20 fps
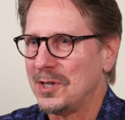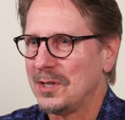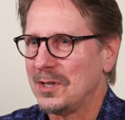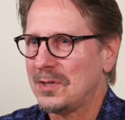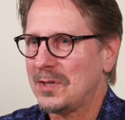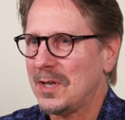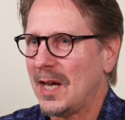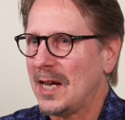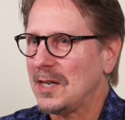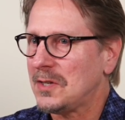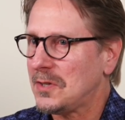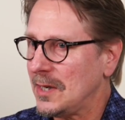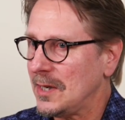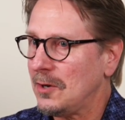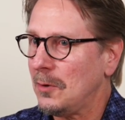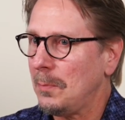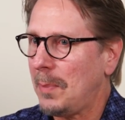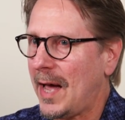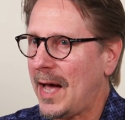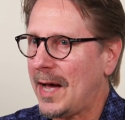is a
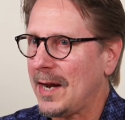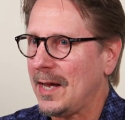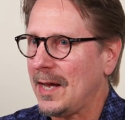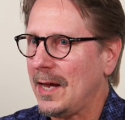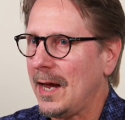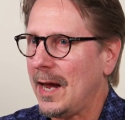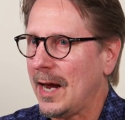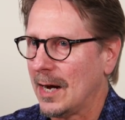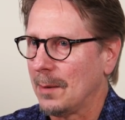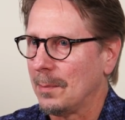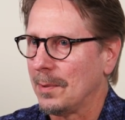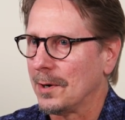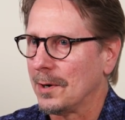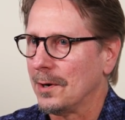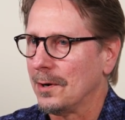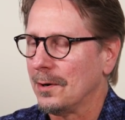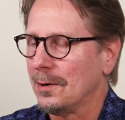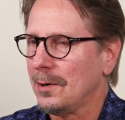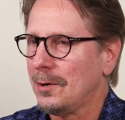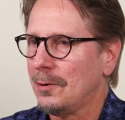single patty
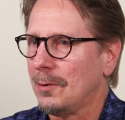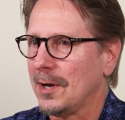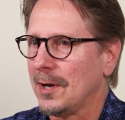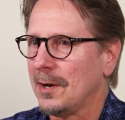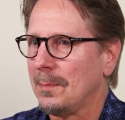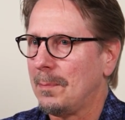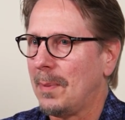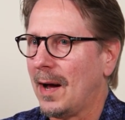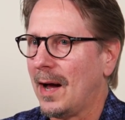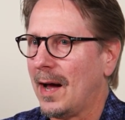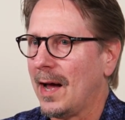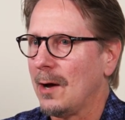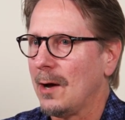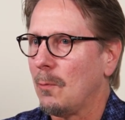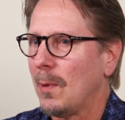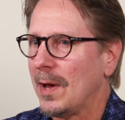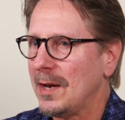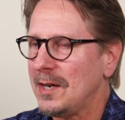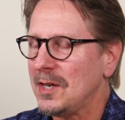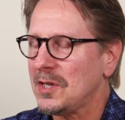hamburger created by
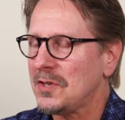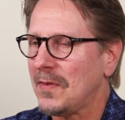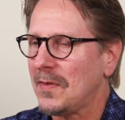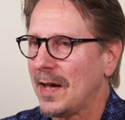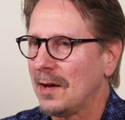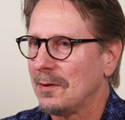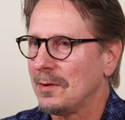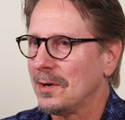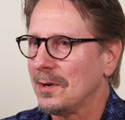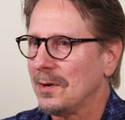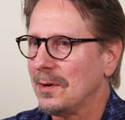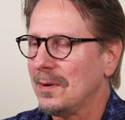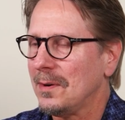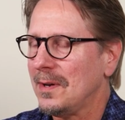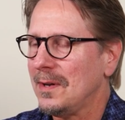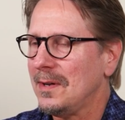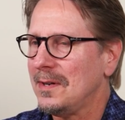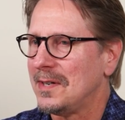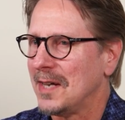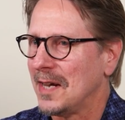Wendy's founder,
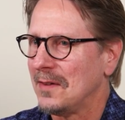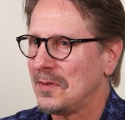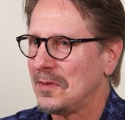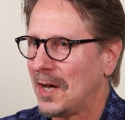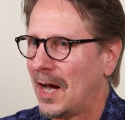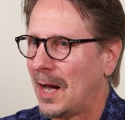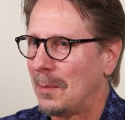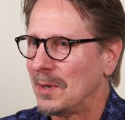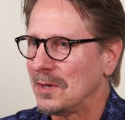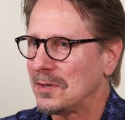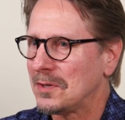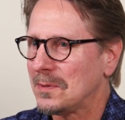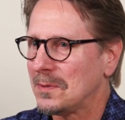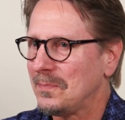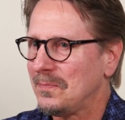Dave Thomas.